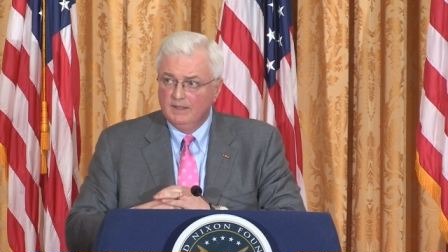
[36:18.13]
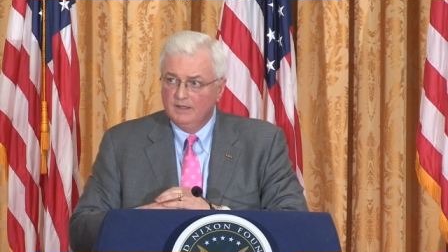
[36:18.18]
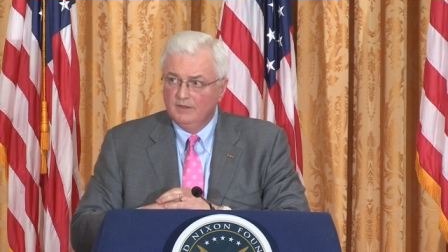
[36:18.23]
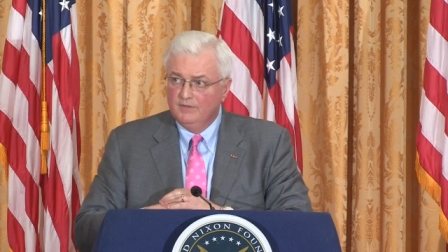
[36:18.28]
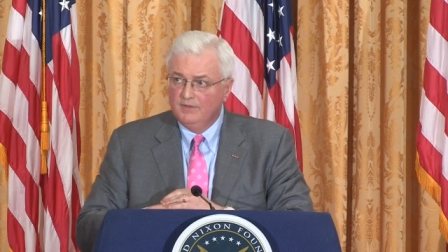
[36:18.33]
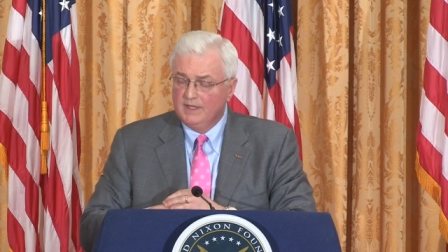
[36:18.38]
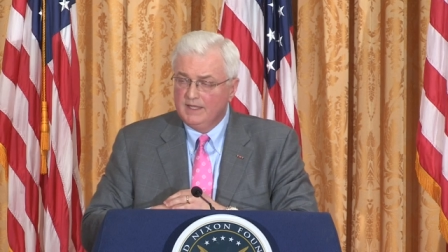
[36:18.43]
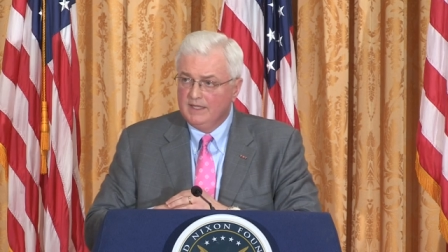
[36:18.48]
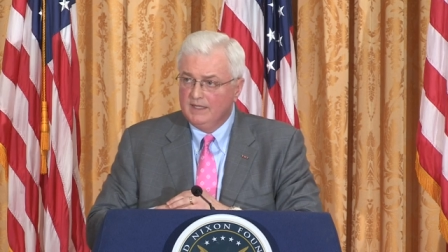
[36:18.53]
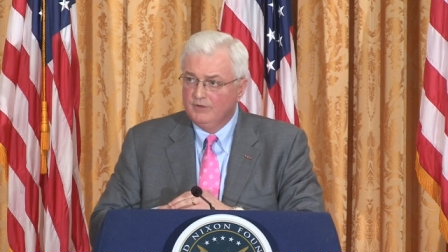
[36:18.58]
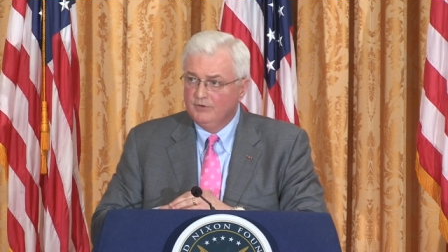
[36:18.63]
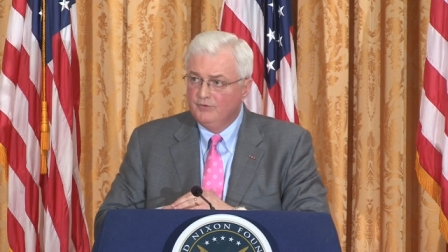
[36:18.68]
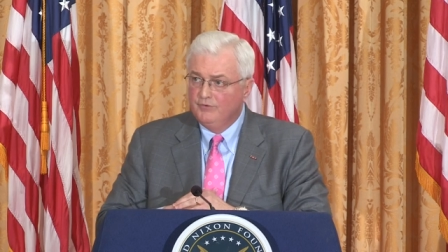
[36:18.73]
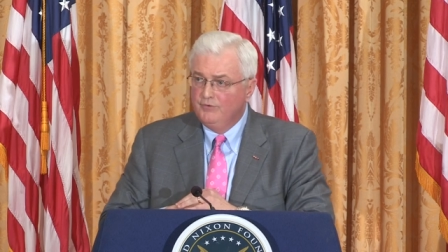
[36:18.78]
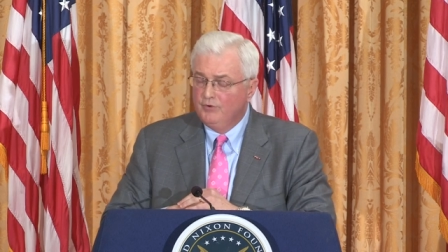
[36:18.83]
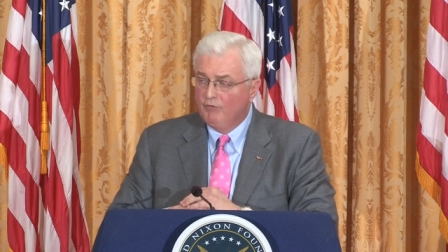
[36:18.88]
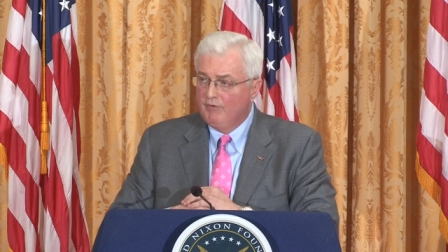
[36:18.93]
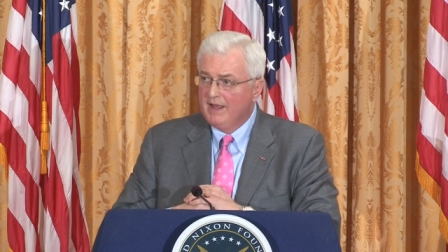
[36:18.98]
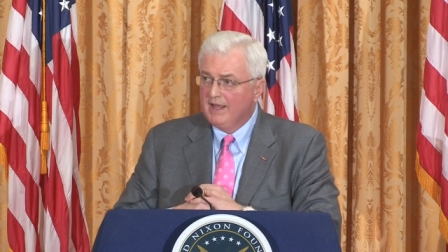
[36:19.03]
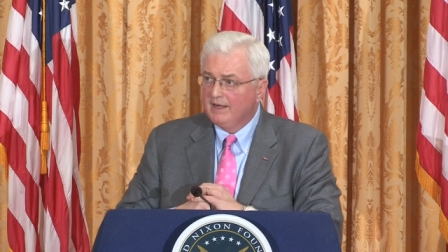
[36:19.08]
the
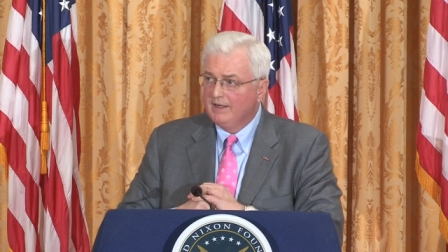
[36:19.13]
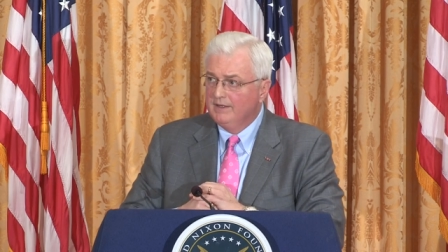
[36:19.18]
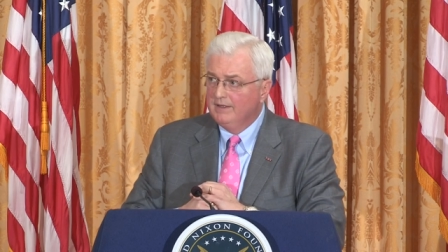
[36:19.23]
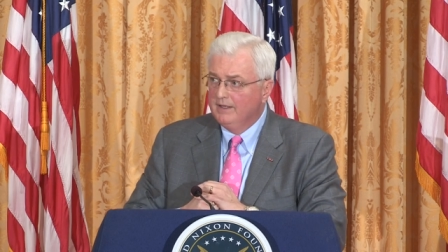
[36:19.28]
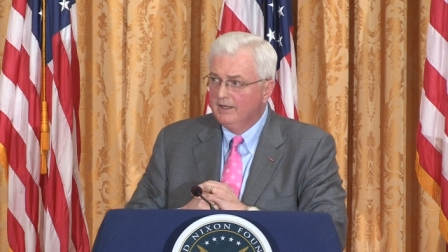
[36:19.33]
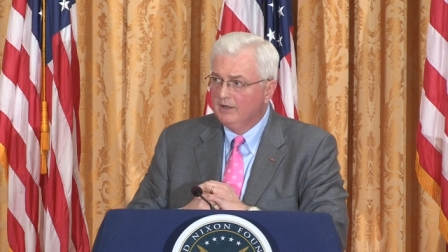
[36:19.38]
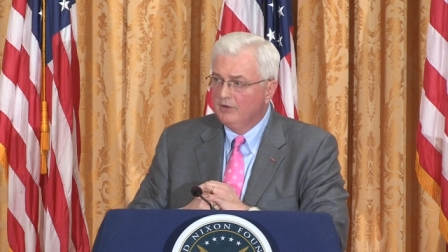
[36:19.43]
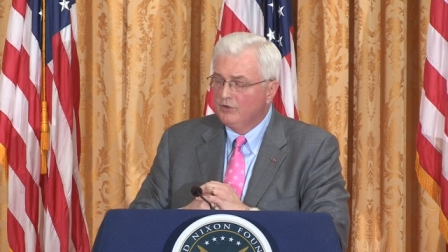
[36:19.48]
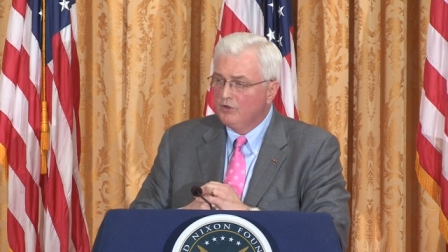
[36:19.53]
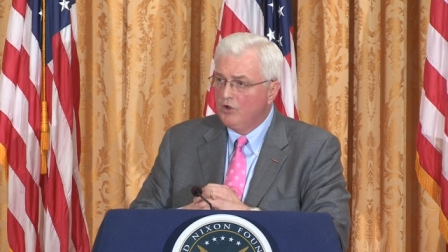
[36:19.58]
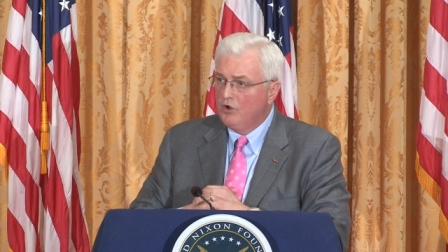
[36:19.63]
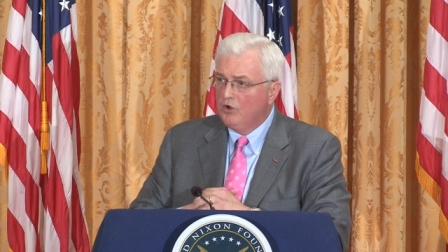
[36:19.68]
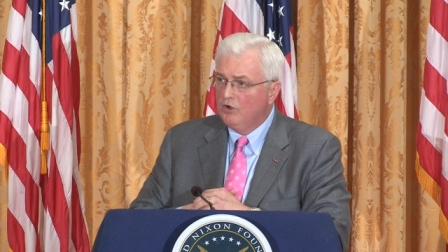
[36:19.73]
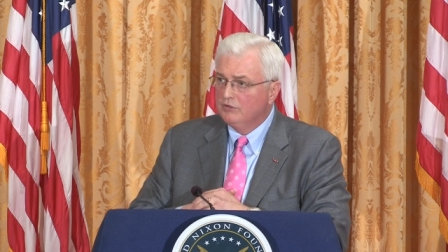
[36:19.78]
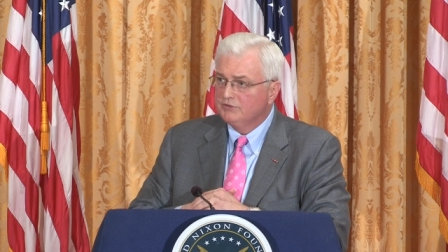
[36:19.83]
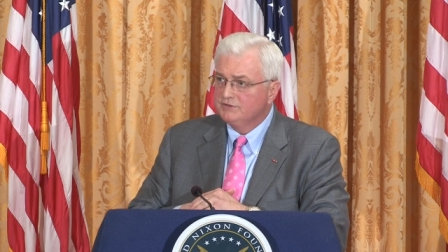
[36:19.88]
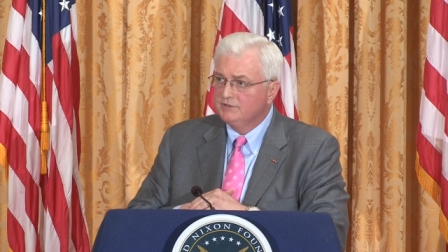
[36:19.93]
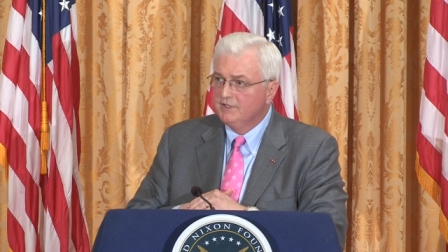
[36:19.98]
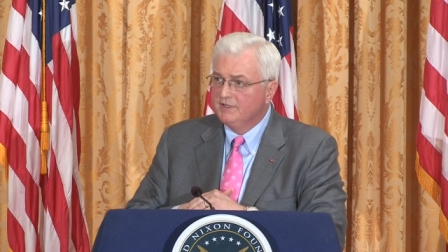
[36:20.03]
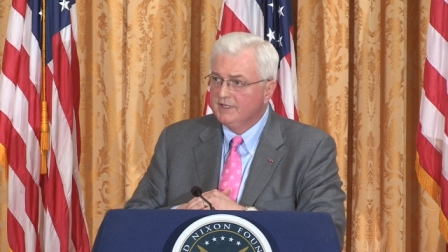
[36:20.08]
direct uh,
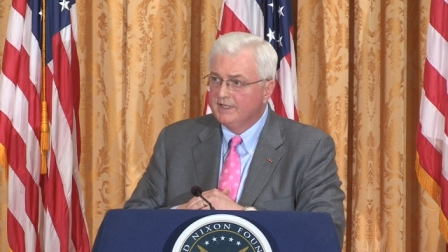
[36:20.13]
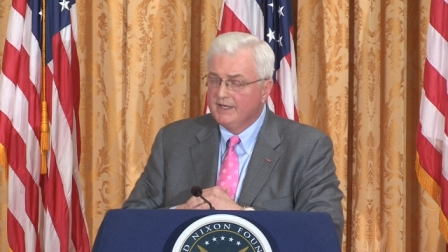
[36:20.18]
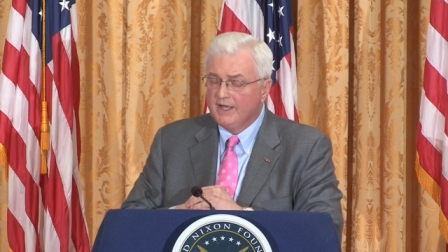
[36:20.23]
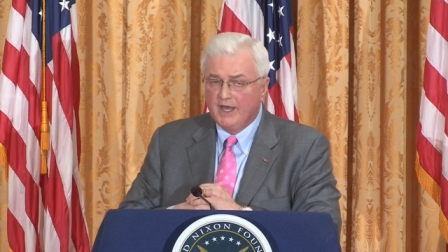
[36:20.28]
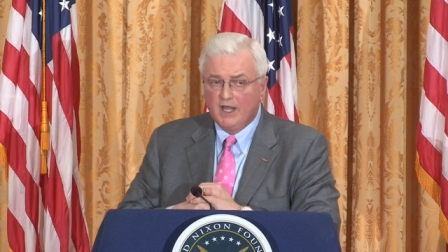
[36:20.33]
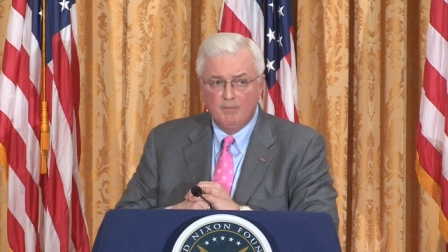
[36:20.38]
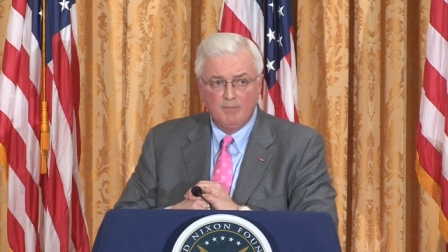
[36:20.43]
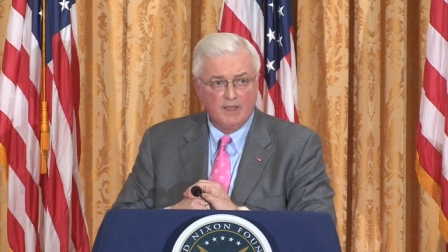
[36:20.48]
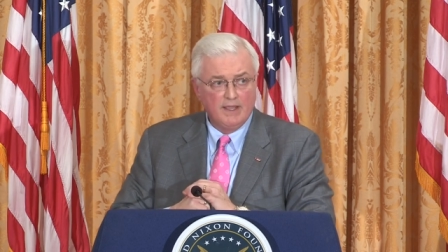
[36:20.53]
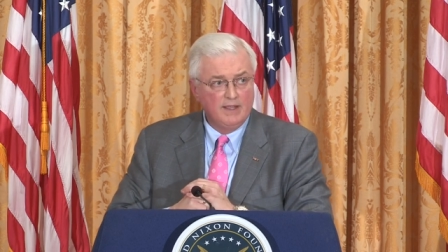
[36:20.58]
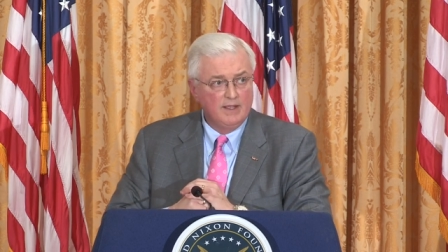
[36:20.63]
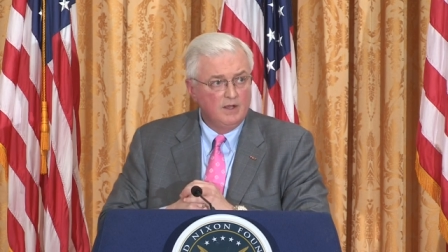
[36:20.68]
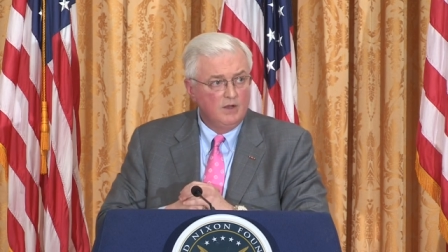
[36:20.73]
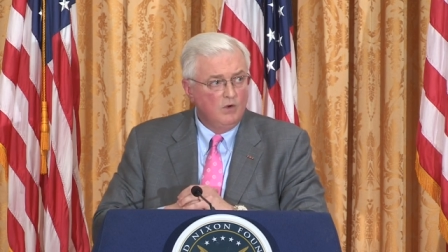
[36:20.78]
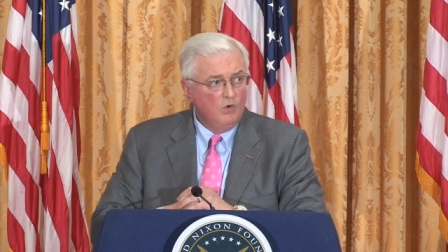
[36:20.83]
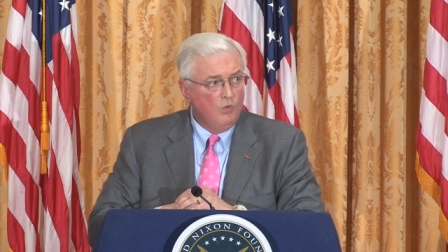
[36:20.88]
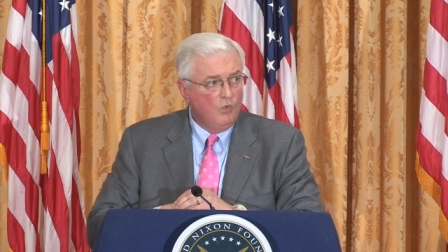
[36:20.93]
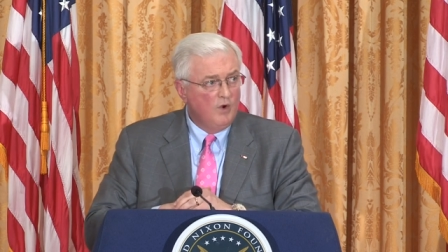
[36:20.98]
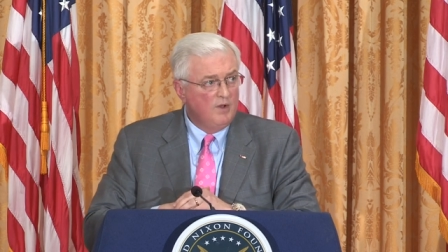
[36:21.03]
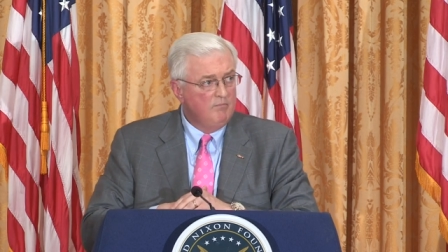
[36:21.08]
cost to the economy,
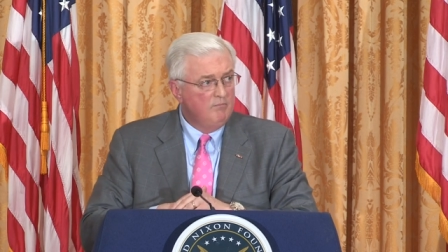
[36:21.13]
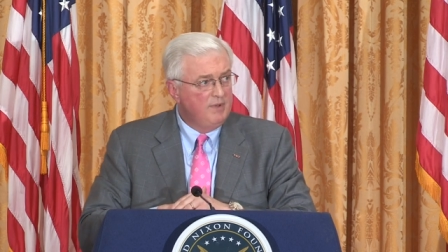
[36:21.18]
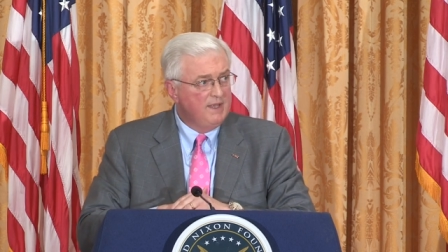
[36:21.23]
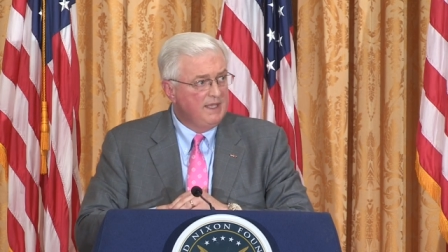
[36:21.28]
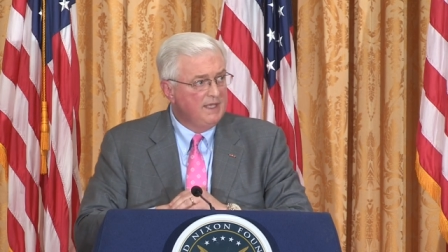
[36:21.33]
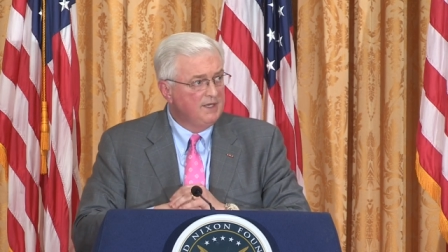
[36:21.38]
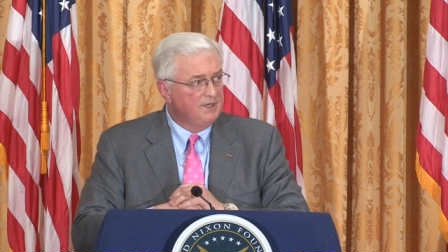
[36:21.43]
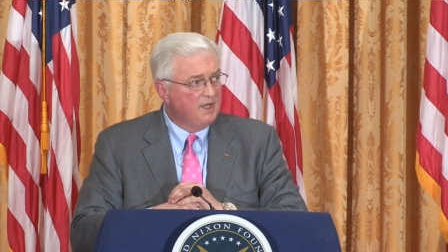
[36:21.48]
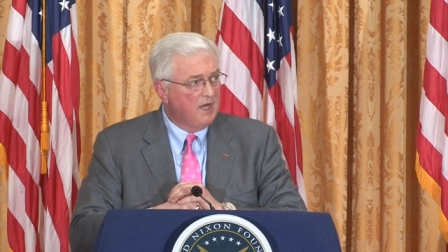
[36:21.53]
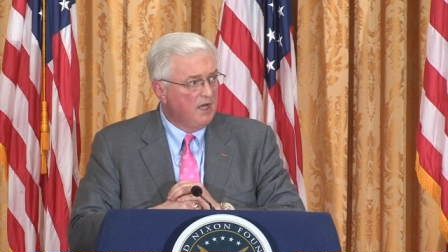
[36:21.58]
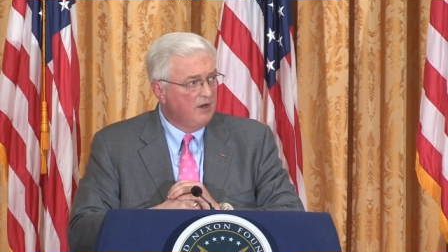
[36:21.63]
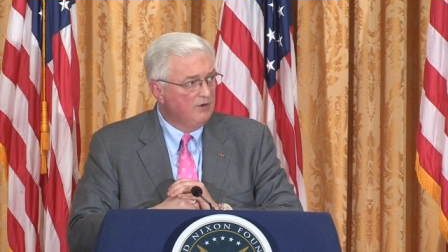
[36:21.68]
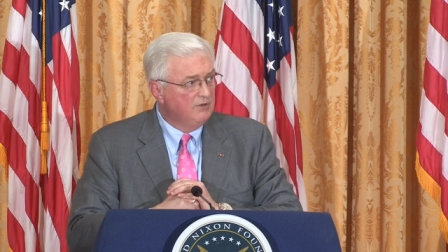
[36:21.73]
$1 billion,